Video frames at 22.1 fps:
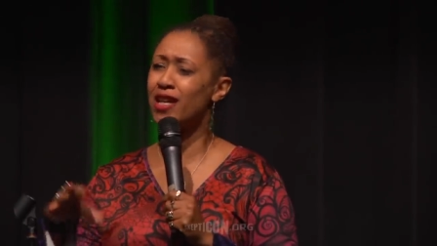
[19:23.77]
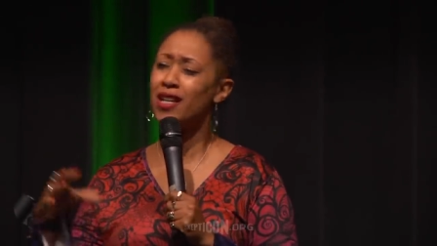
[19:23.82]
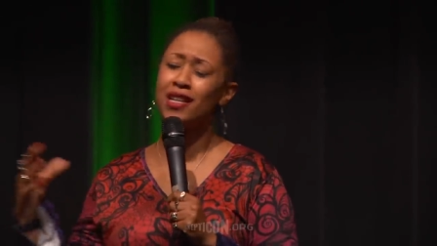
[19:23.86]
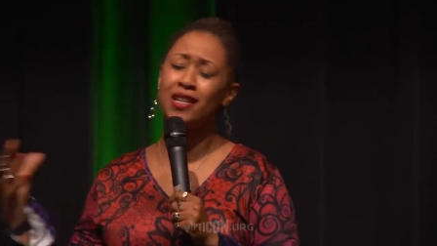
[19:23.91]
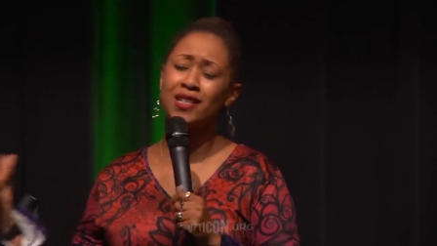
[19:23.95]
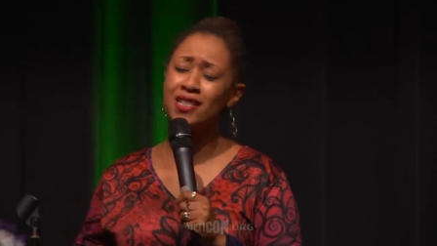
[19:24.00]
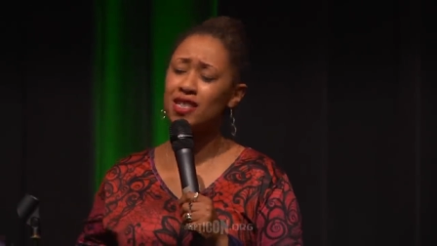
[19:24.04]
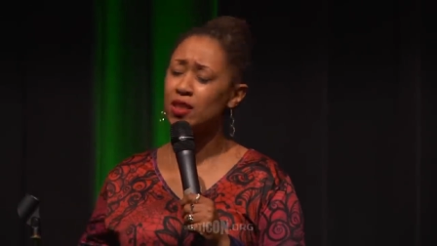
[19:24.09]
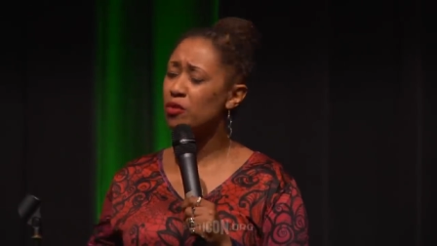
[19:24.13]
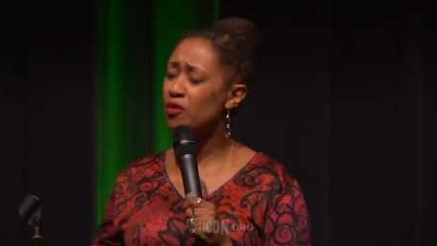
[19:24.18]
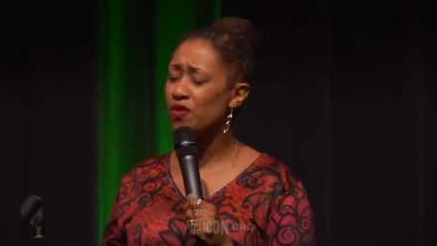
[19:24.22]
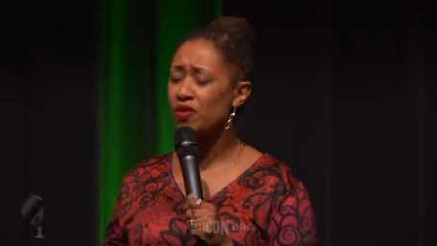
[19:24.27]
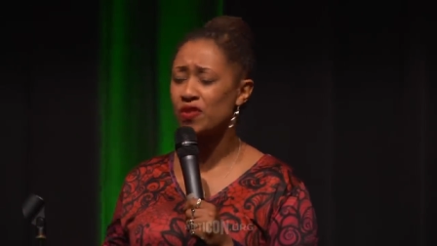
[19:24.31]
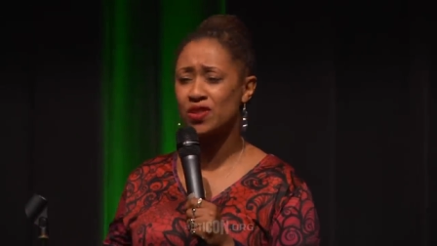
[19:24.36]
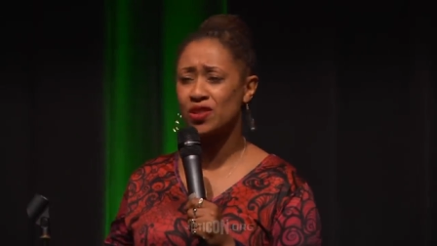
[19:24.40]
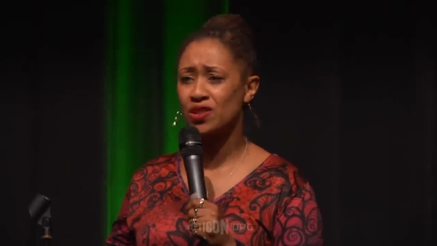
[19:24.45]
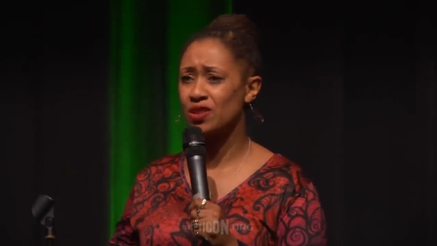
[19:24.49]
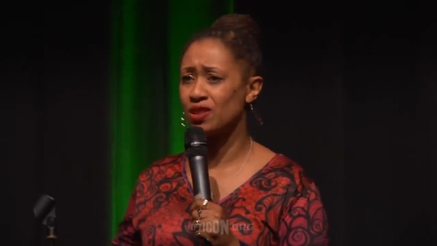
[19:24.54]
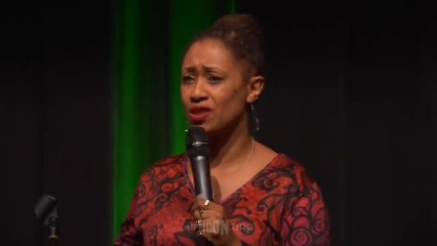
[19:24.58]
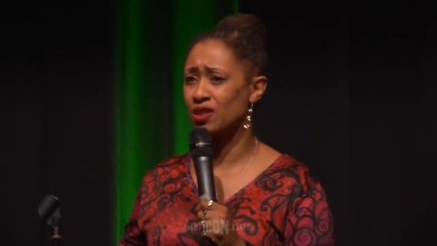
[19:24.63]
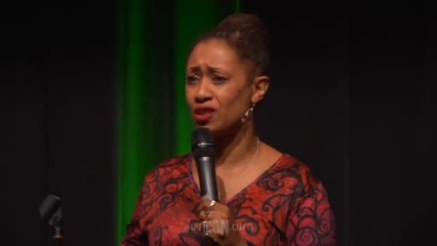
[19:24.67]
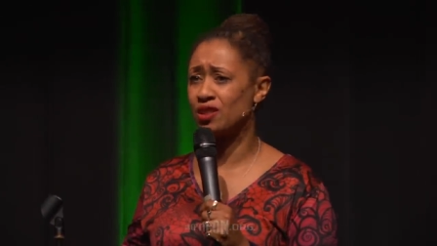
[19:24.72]
And some of it's
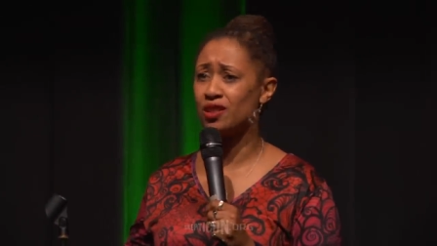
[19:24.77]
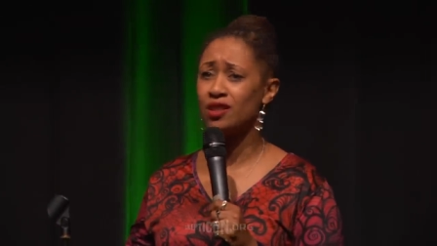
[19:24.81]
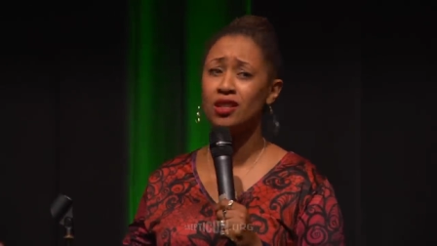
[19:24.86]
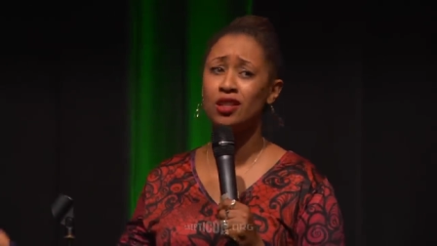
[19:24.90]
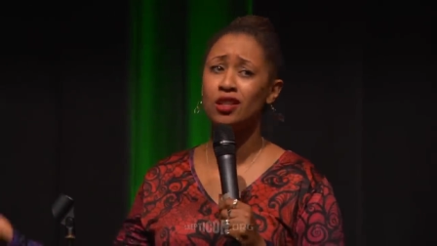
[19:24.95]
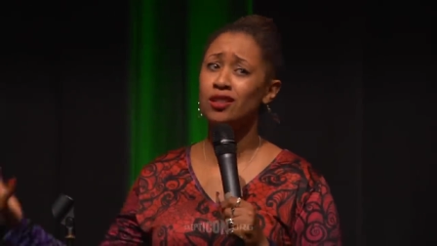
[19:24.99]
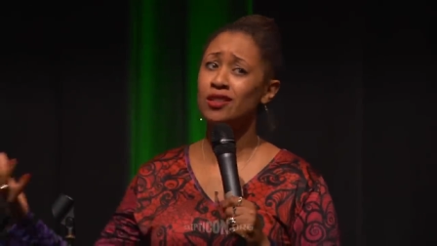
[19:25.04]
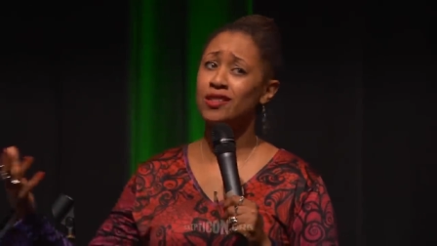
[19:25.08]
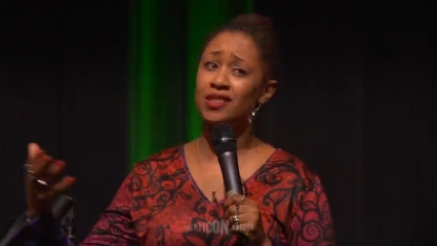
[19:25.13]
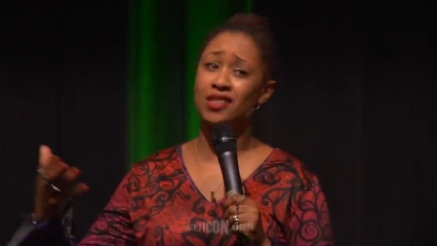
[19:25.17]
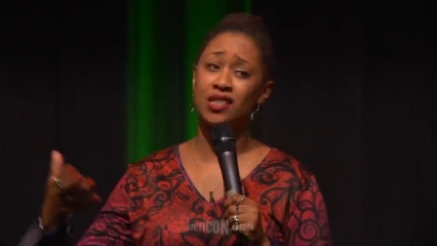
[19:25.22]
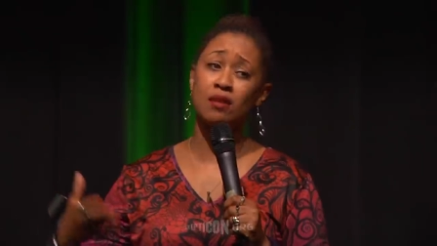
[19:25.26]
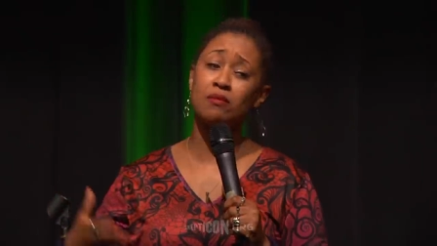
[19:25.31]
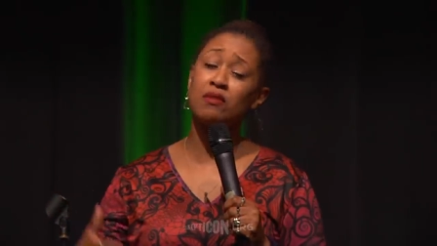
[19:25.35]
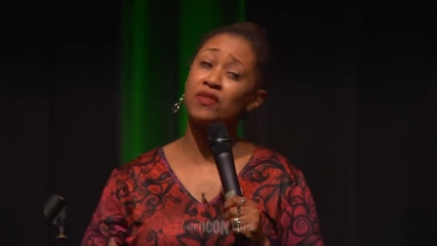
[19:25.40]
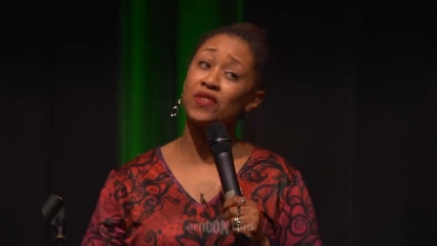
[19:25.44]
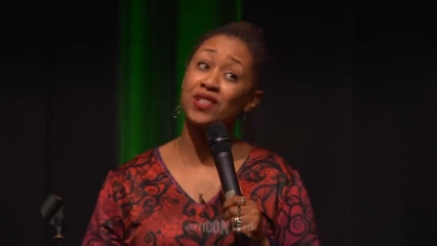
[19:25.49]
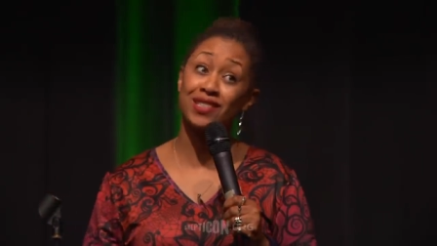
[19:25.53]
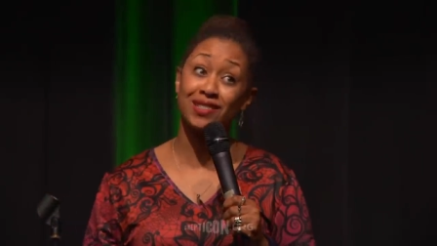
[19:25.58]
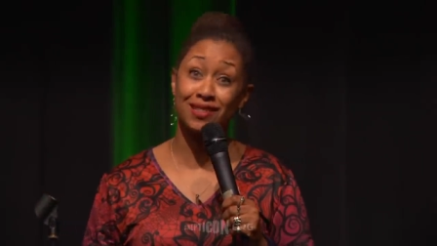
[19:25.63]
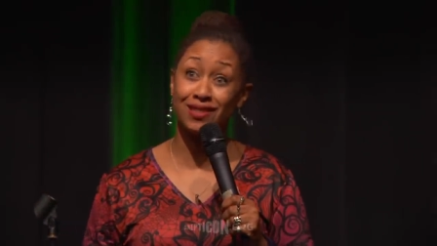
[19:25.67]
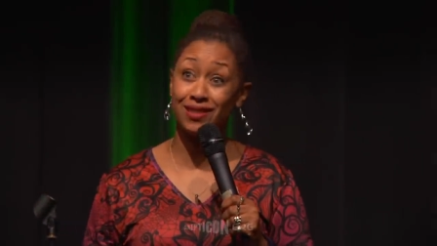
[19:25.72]
to the good, some
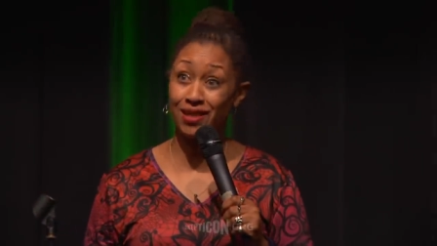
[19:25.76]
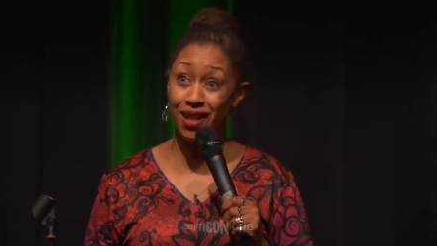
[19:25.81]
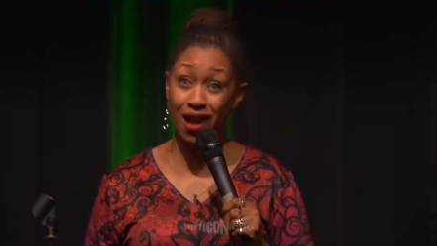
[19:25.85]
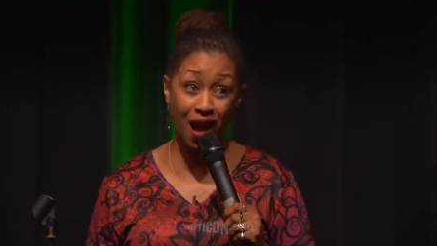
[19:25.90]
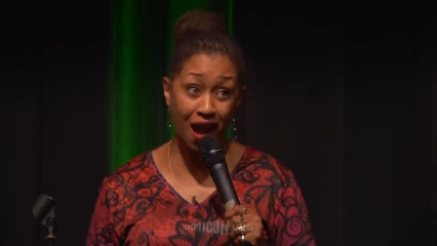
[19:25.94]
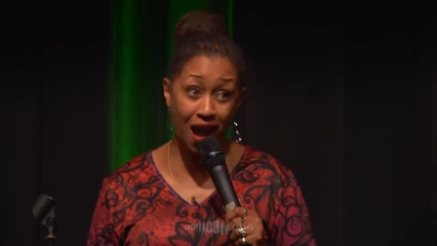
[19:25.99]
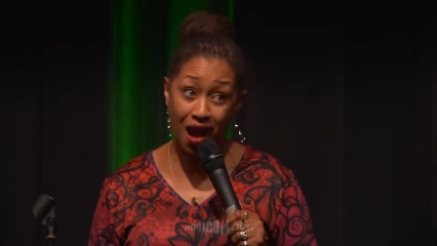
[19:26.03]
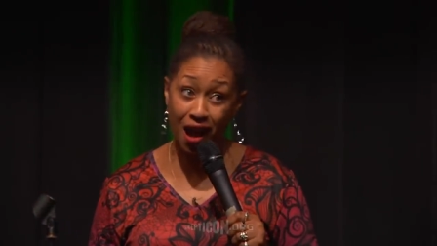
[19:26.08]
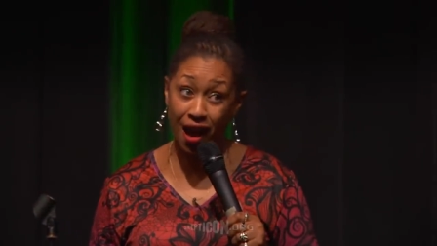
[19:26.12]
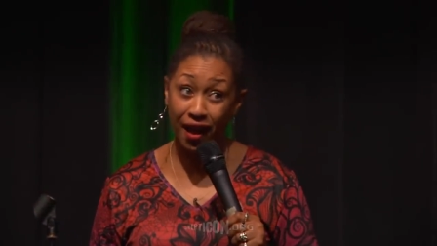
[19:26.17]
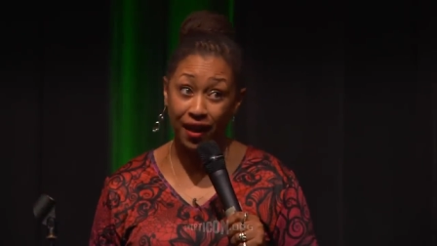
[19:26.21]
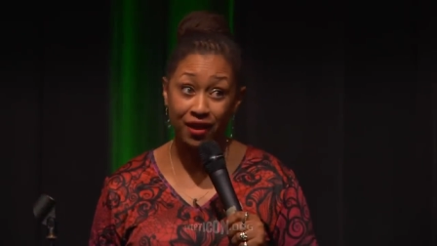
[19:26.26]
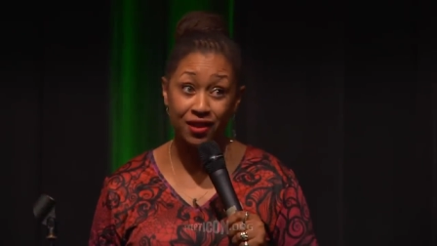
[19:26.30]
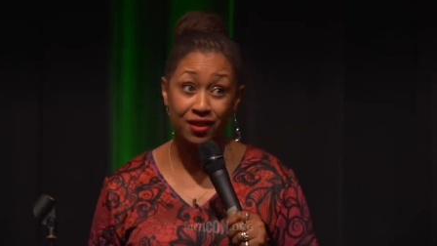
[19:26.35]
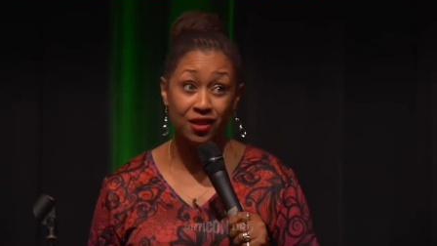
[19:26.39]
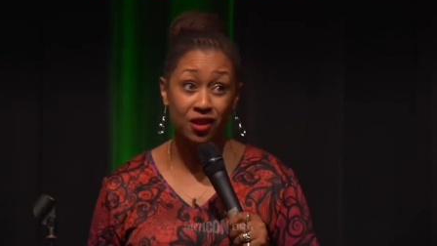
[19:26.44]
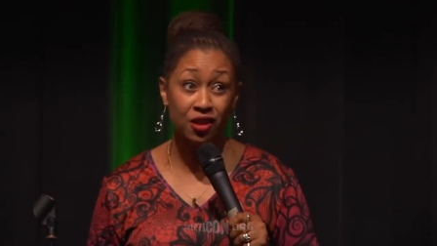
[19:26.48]
of it's not,